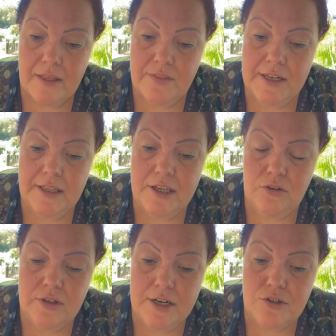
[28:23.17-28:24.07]
Then let
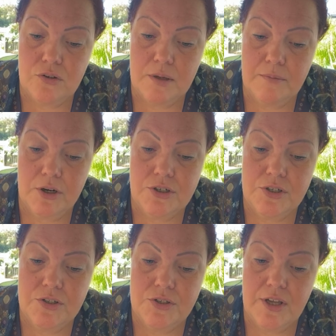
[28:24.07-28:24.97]
your natural
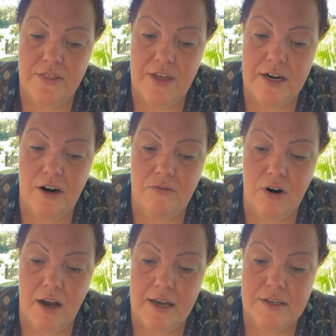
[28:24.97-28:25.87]
emotions then
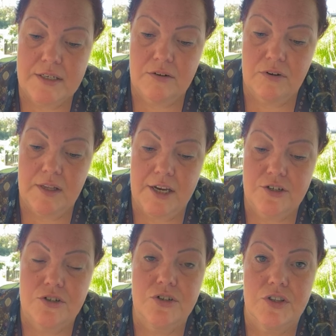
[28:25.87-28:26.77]
arise in
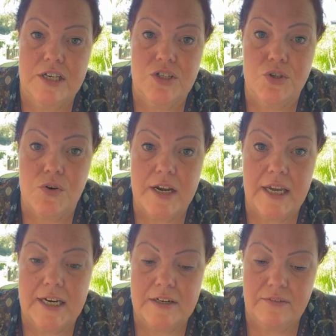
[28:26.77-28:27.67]
relation to these three
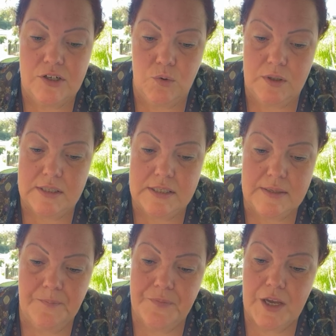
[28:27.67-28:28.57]
individuals.
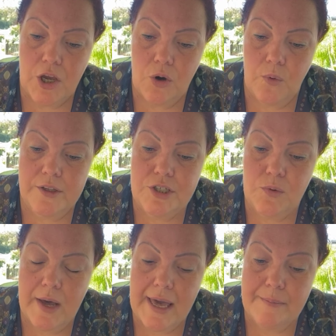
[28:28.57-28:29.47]
Once
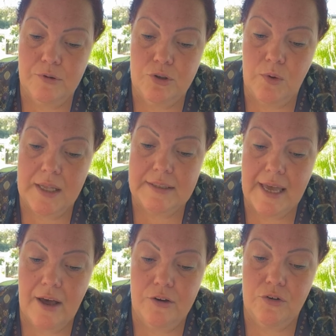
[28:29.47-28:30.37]
you are able to
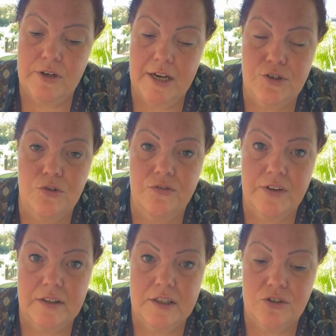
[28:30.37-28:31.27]
allow your natural
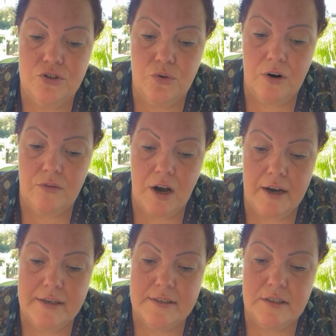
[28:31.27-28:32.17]
feelings to
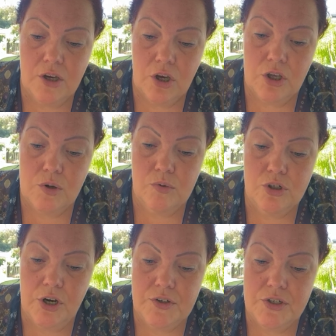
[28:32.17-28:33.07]
arise, you will
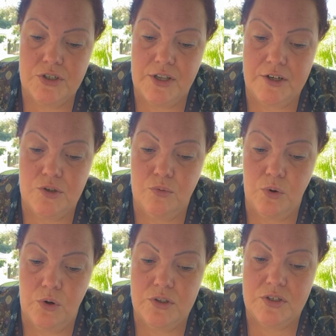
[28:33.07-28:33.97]
notice that
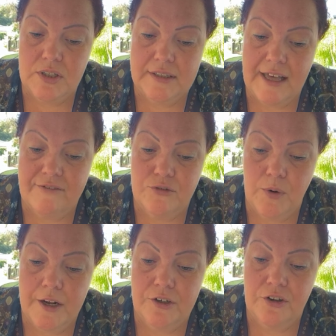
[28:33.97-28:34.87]
towards the loved
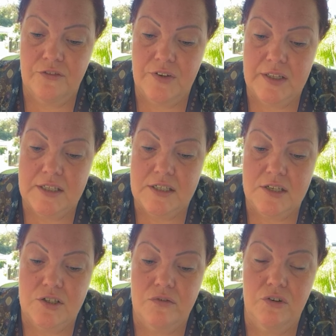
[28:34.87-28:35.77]
one you feel a
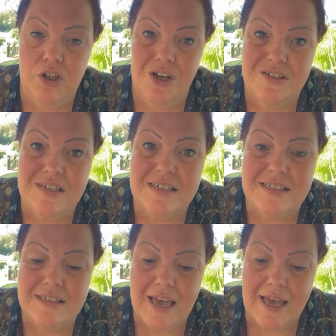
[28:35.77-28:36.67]
sense of
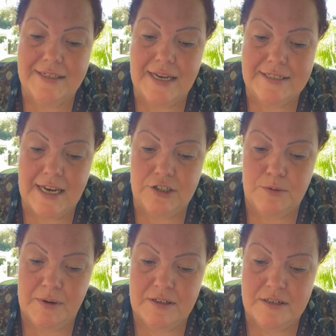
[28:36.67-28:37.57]
closeness and
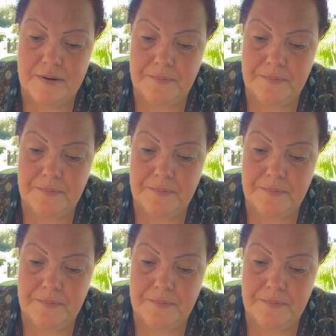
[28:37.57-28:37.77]
attachment.